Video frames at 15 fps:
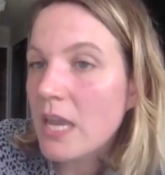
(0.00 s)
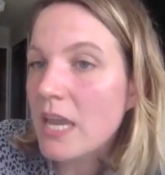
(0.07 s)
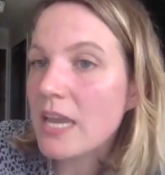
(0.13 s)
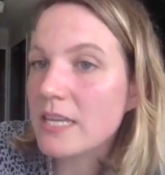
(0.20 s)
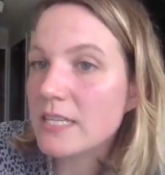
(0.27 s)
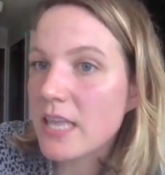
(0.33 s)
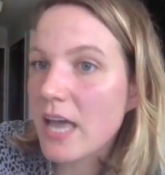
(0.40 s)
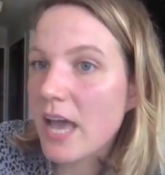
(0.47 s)

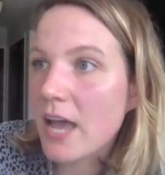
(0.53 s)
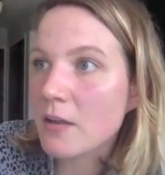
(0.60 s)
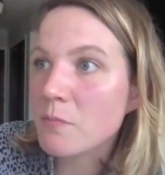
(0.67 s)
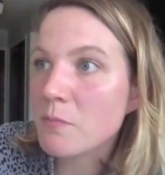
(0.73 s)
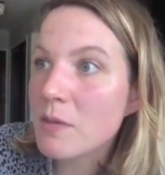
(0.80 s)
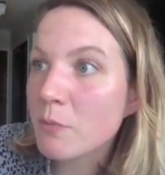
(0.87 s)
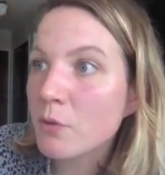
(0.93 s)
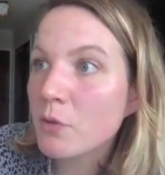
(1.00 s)
is that
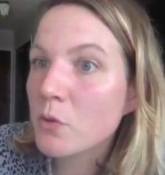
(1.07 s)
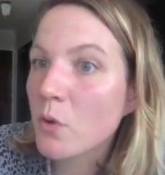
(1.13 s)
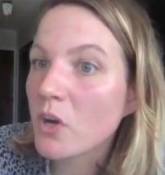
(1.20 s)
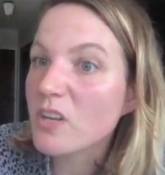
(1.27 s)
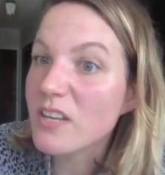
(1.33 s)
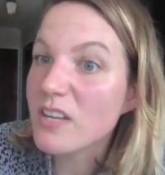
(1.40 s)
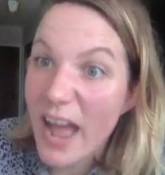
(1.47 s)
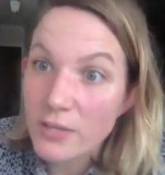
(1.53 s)
people who are
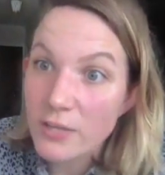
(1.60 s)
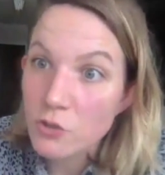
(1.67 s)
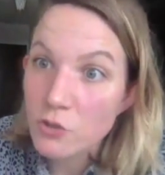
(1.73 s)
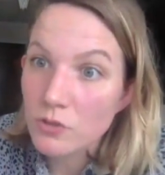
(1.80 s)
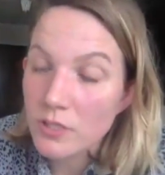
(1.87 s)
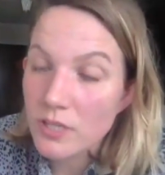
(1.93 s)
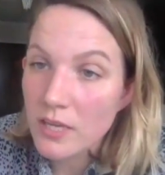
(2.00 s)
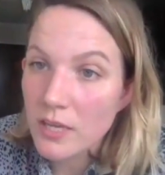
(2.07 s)

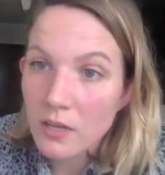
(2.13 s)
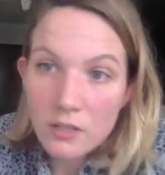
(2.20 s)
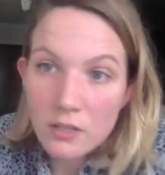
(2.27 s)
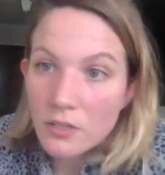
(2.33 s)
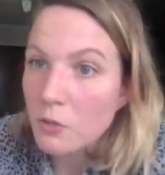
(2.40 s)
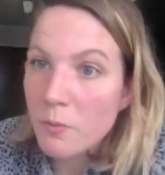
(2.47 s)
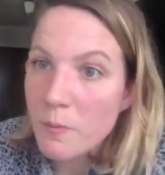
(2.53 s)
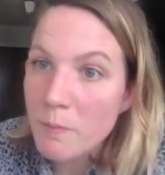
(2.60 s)
naturally a
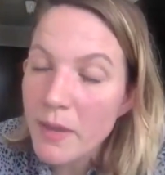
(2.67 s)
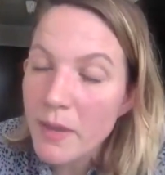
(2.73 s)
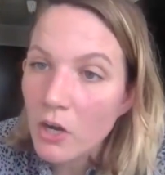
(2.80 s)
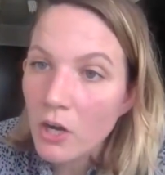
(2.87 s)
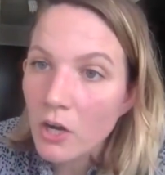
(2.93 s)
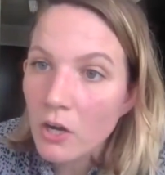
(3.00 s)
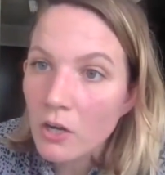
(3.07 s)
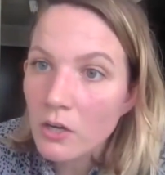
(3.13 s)
little bit
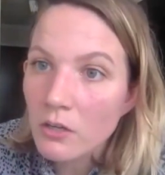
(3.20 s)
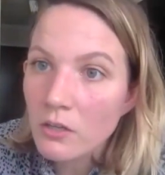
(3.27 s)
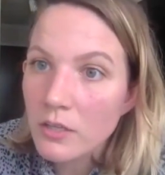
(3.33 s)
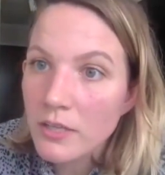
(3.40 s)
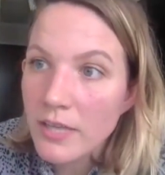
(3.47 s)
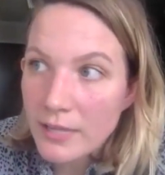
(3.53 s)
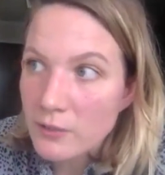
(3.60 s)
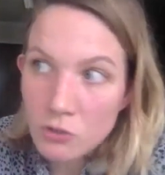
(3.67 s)
bigger
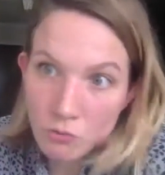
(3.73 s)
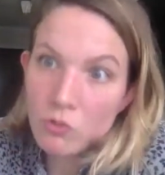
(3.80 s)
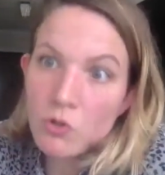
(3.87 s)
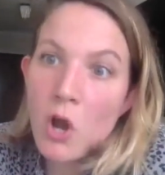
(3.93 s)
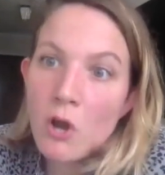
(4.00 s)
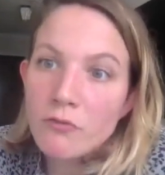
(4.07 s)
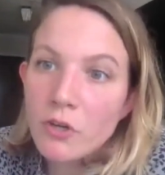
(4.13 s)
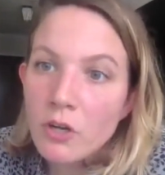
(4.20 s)
get screwed
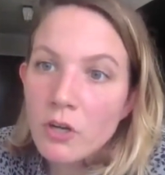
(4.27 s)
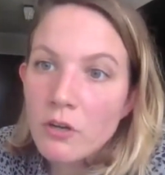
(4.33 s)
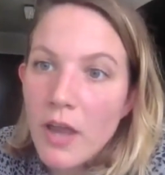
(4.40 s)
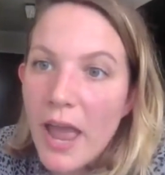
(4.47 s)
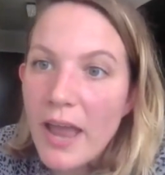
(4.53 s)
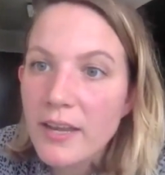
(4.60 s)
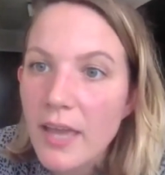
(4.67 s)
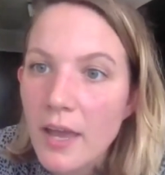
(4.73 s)
over
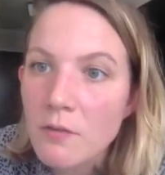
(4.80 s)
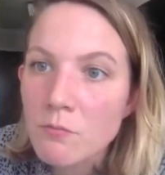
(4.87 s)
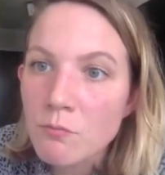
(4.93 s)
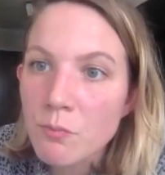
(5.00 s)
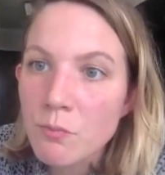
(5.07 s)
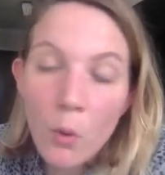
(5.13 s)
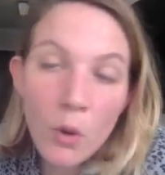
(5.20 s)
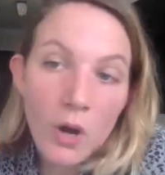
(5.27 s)
and get
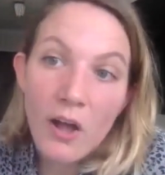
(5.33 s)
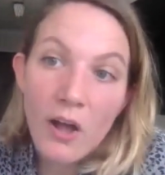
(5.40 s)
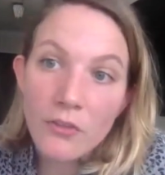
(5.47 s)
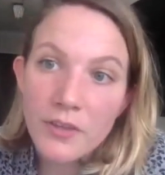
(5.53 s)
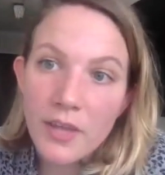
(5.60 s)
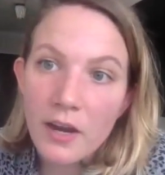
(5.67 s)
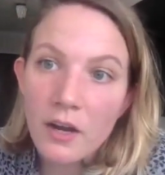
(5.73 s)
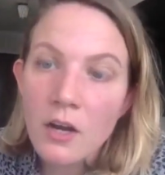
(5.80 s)
poor health
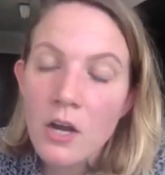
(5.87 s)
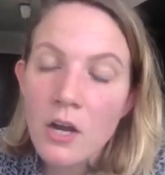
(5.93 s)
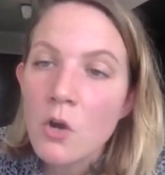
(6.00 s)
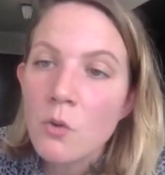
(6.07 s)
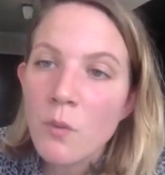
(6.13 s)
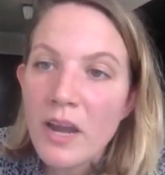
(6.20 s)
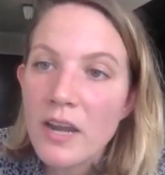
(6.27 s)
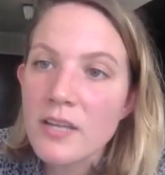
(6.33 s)
care
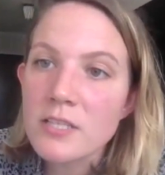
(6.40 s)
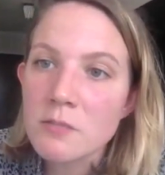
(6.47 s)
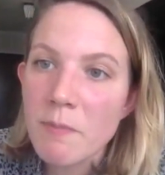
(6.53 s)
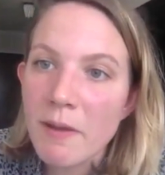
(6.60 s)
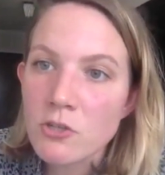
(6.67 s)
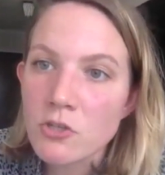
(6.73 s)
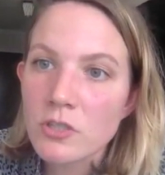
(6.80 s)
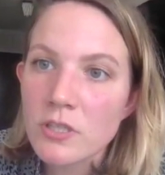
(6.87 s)
right
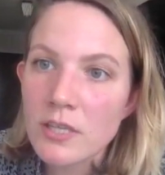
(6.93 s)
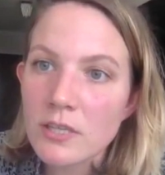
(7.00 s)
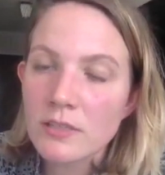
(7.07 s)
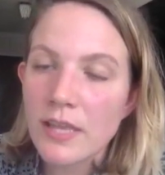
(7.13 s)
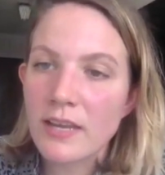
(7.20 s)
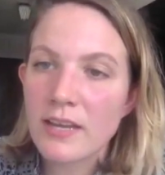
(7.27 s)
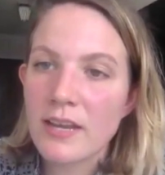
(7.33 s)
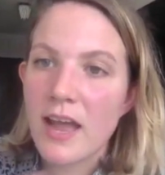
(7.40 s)
especially
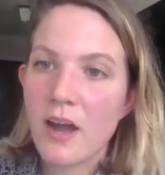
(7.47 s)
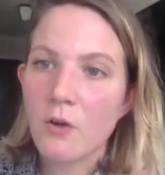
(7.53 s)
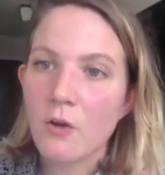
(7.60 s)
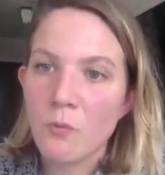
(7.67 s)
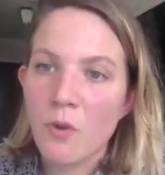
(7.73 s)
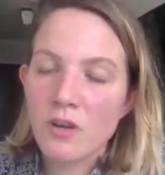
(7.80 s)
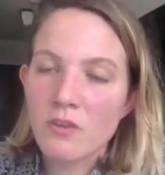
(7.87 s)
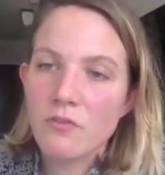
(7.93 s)
like now
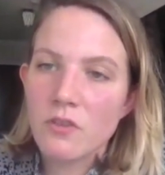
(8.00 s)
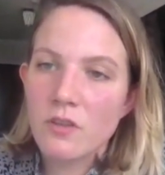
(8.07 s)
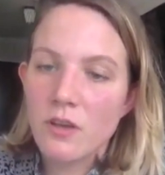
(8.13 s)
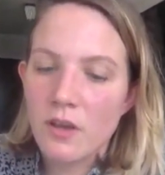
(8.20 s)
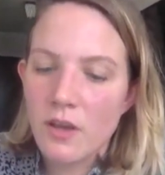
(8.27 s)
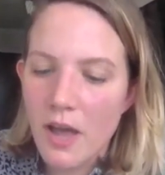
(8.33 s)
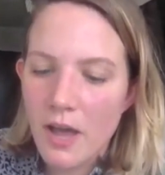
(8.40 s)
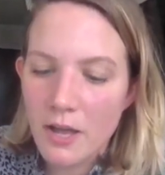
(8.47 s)
one of
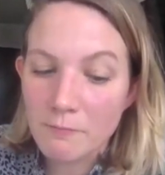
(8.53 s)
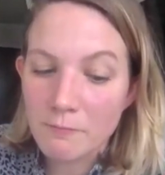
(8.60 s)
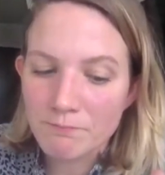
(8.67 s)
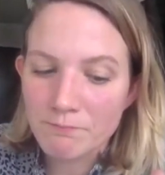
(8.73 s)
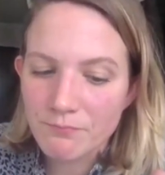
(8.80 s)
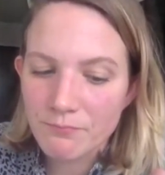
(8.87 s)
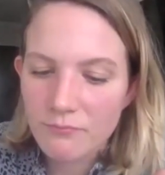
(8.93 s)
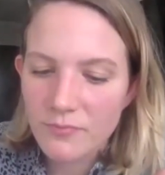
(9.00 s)
the um,